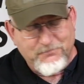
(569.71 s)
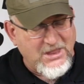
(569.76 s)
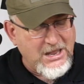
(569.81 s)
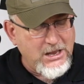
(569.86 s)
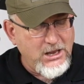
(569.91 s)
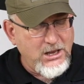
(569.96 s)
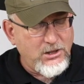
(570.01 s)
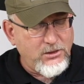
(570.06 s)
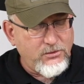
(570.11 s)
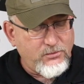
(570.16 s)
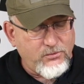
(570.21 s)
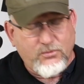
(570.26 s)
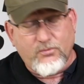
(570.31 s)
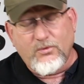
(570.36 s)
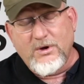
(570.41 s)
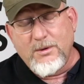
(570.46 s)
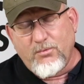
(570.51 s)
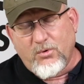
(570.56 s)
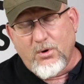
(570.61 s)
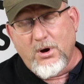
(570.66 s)

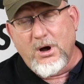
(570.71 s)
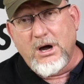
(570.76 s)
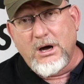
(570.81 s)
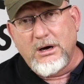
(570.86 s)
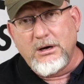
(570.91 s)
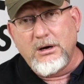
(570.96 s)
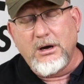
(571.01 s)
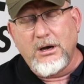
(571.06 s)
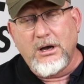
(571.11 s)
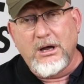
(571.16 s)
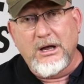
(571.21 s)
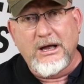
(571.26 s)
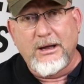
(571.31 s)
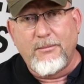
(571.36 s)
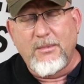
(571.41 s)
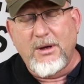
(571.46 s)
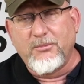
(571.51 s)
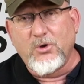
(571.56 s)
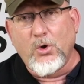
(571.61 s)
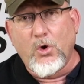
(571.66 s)
3-prong, I'm told by
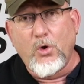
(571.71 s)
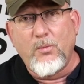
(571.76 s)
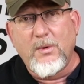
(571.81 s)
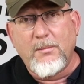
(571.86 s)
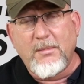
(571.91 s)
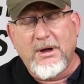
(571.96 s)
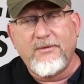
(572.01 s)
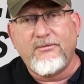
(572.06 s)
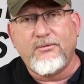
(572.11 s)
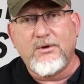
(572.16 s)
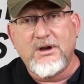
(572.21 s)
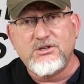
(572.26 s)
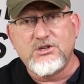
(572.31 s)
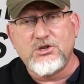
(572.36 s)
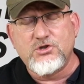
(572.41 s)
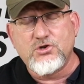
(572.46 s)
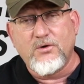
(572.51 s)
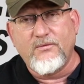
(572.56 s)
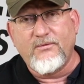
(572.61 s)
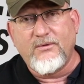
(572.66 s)
my friends at
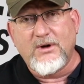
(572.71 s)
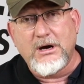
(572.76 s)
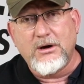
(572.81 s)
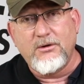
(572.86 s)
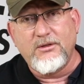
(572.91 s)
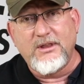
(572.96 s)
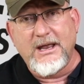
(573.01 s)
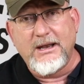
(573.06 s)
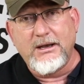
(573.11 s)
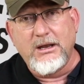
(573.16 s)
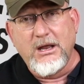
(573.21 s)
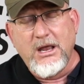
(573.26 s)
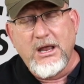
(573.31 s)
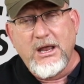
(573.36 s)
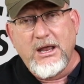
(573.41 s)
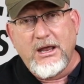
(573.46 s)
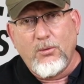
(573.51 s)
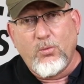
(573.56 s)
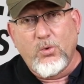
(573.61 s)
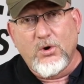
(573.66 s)
Surefire that it works
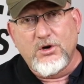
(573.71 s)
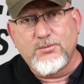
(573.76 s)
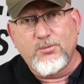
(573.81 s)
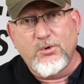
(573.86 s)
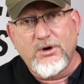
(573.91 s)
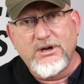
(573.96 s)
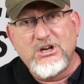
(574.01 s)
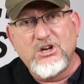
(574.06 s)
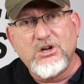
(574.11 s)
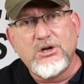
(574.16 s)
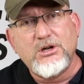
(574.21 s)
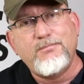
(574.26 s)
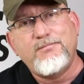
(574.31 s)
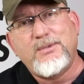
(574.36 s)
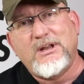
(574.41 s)
pretty good, but look,